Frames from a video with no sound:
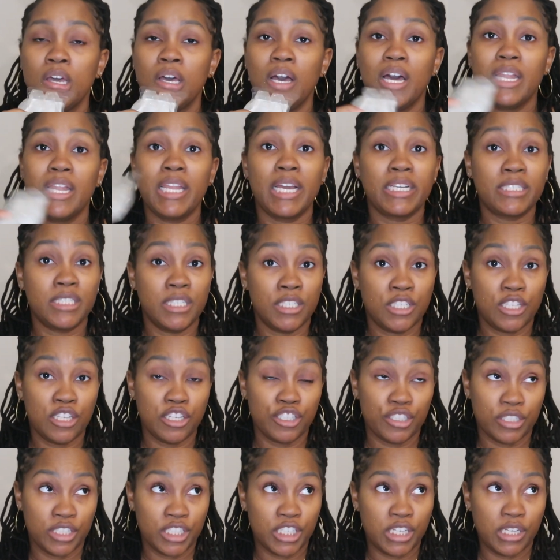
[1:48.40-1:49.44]

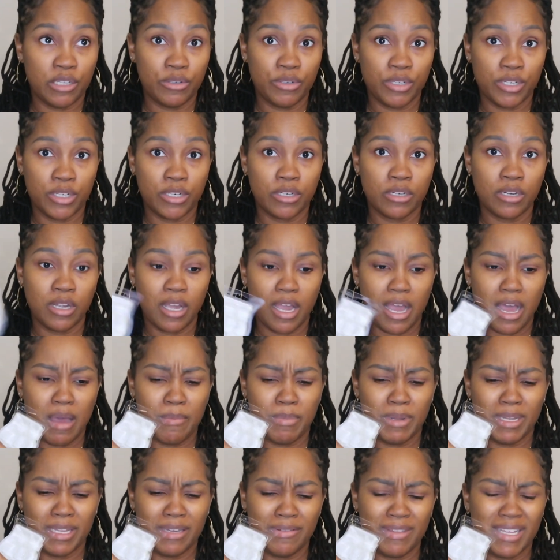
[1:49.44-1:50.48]
Schluter, I
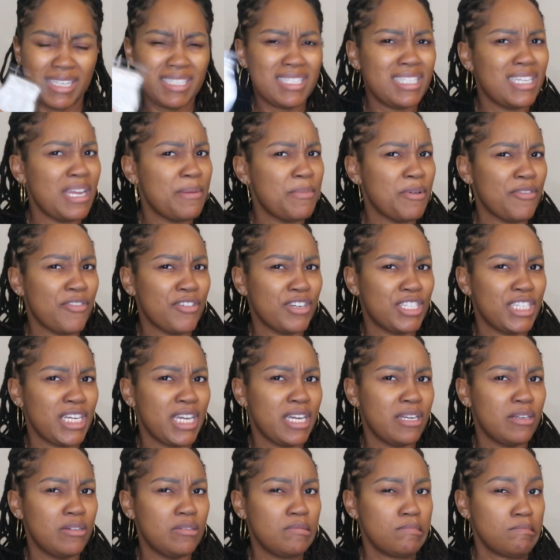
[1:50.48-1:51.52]
believe that's the name of her
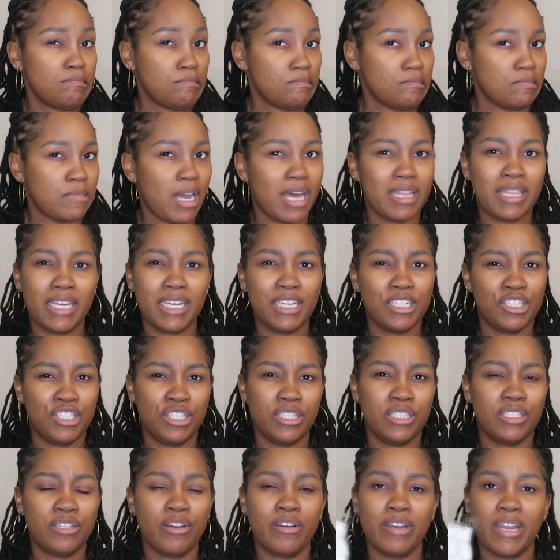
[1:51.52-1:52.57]
channel, I think it's
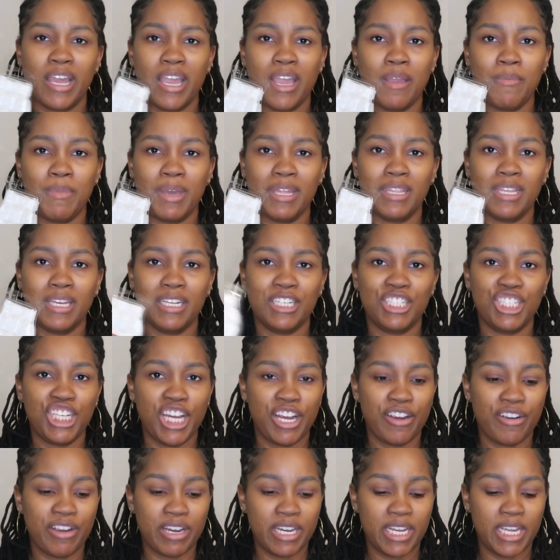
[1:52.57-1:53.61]
just her name, and then
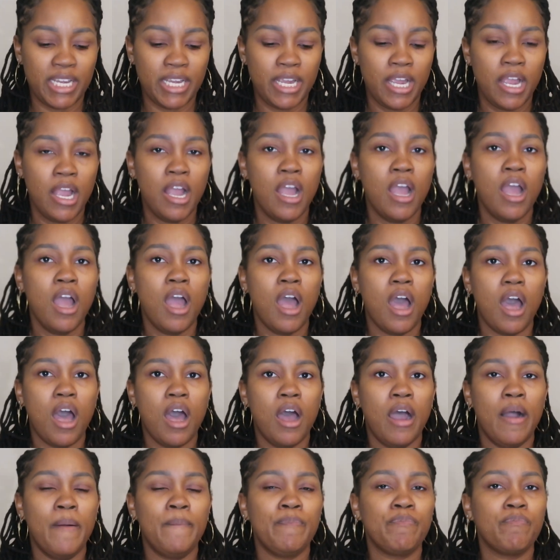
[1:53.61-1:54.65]
Charity
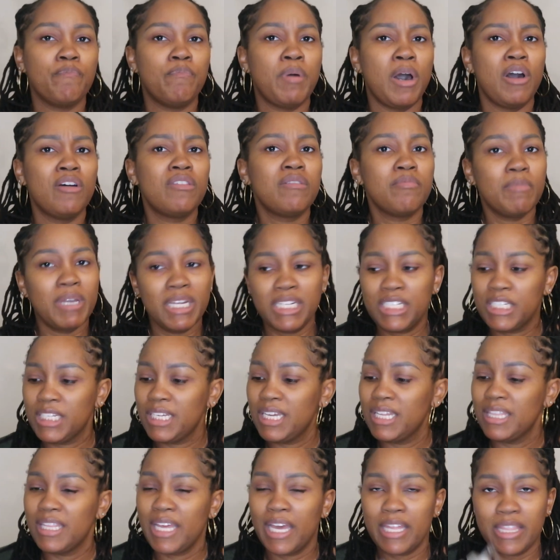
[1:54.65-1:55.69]
both
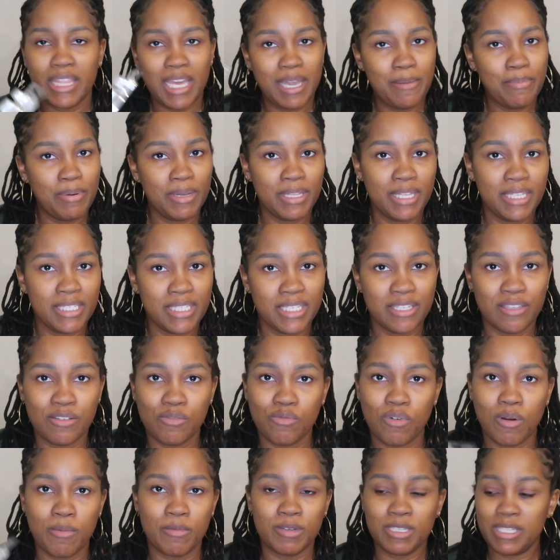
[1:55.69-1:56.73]
mentioned that they put this in their
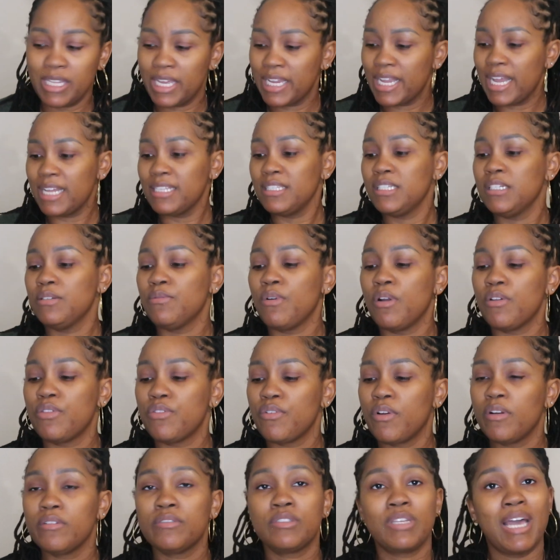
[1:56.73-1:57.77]
warmers and they got 0
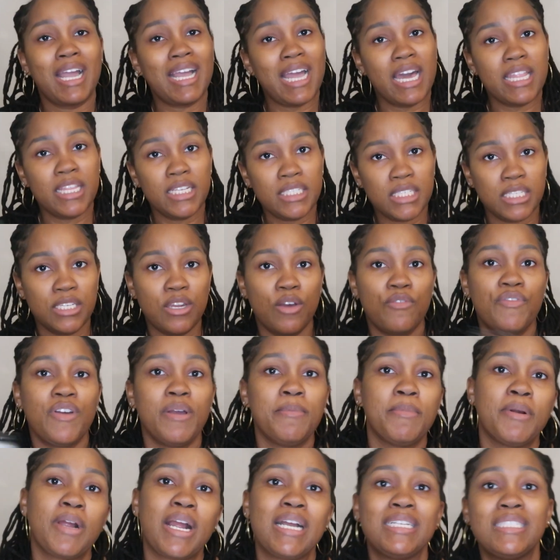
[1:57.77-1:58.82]
throw. So I got this in
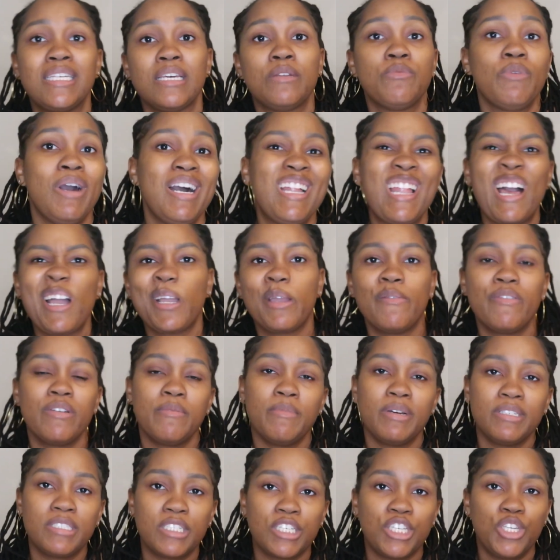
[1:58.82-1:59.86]
November. I said, well, I'll give it a
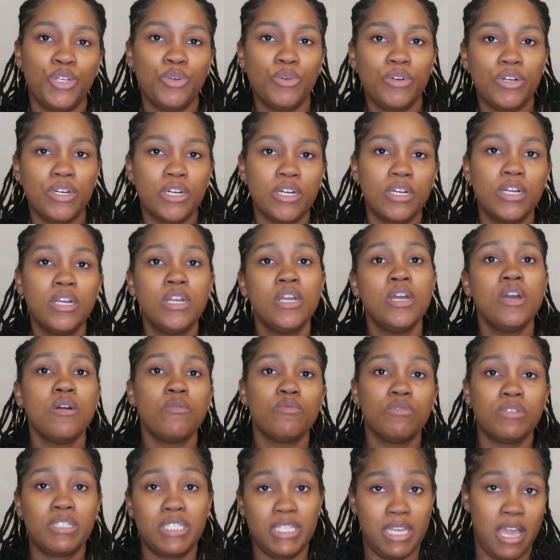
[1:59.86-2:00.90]
month to cure,
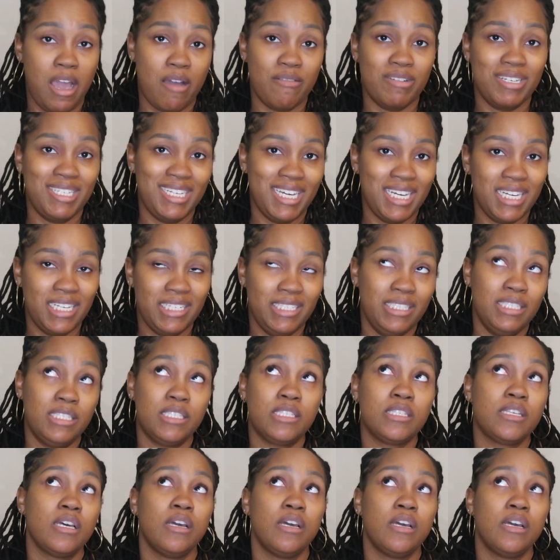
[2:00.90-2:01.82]
we'll see how it does.